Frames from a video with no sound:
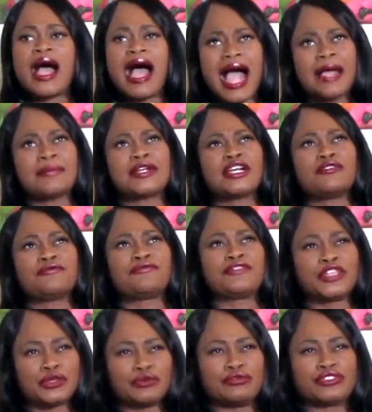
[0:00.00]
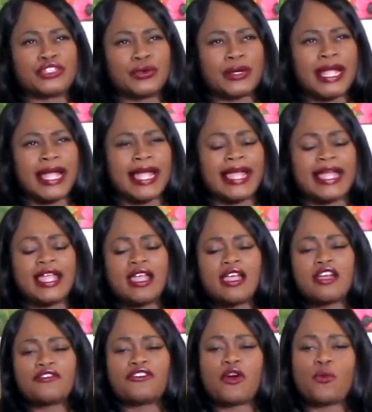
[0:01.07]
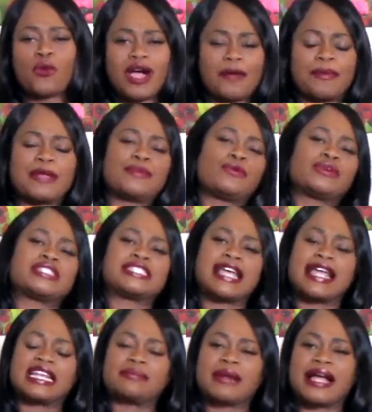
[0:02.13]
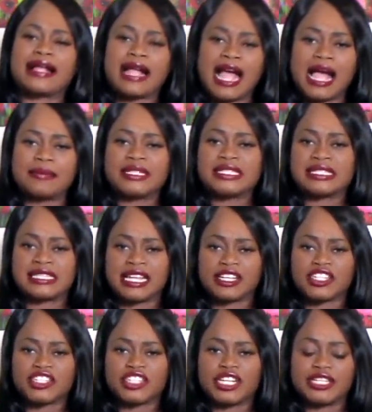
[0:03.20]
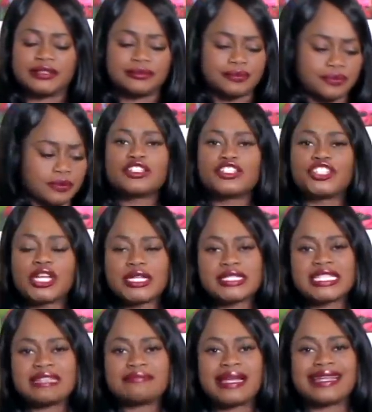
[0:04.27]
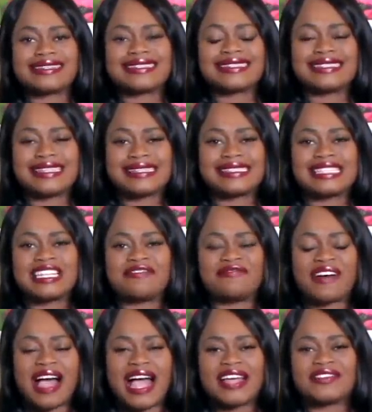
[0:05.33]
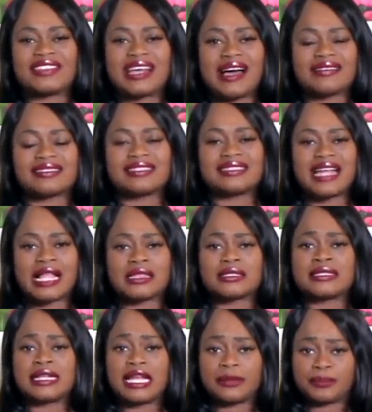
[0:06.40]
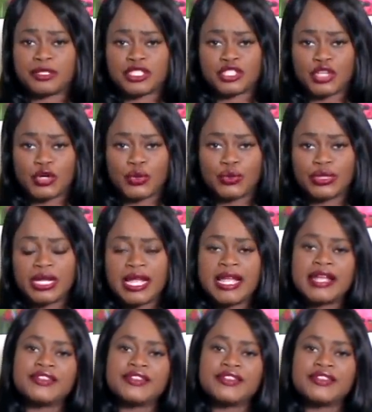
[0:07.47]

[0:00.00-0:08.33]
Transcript: I'm confused, okay? From what people were saying in my comment section, Jussie makes $65,000 an episode.